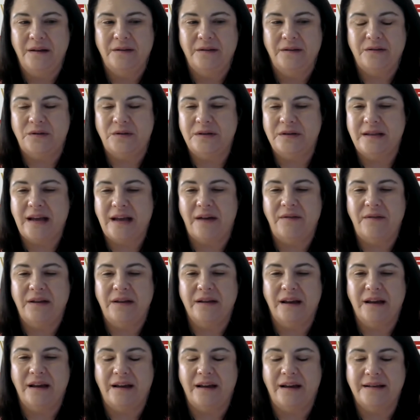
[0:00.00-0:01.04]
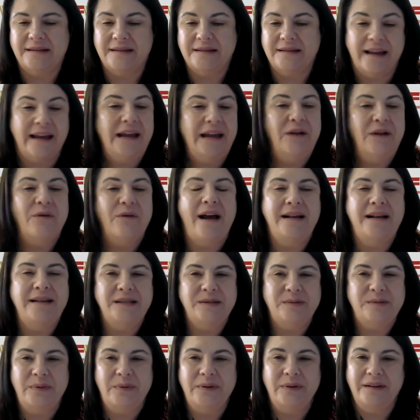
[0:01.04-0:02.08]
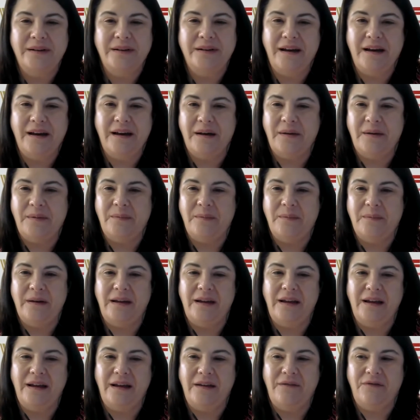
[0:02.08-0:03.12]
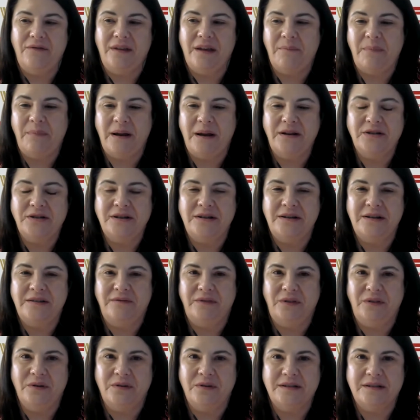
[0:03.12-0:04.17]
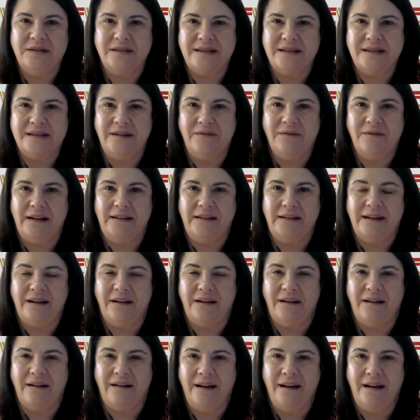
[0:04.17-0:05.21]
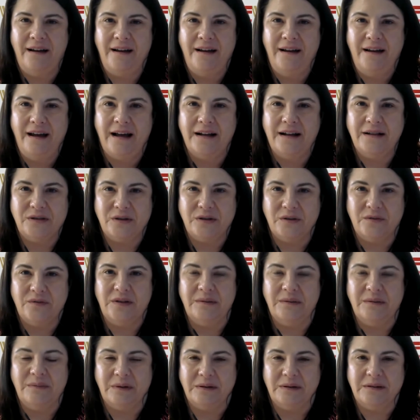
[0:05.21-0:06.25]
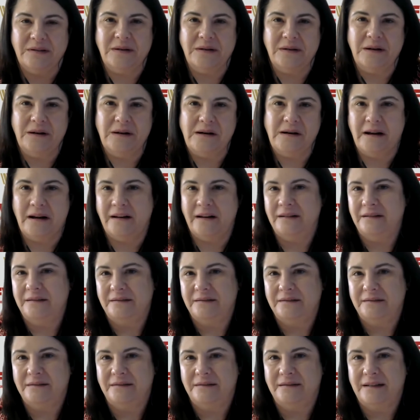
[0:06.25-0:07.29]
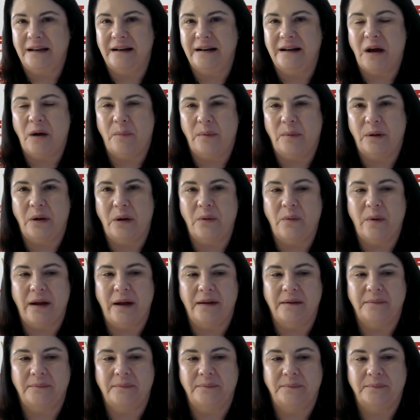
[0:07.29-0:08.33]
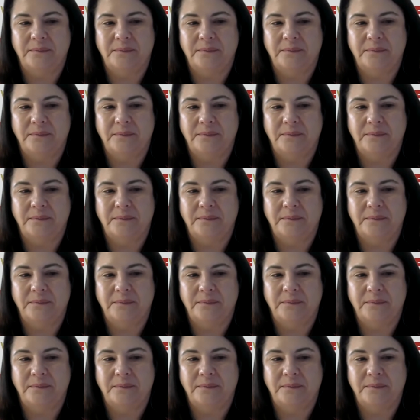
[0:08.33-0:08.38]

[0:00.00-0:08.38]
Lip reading: So just having a slight grasp, if that patient of yours sitting right there had served in the military or not, can help a long way.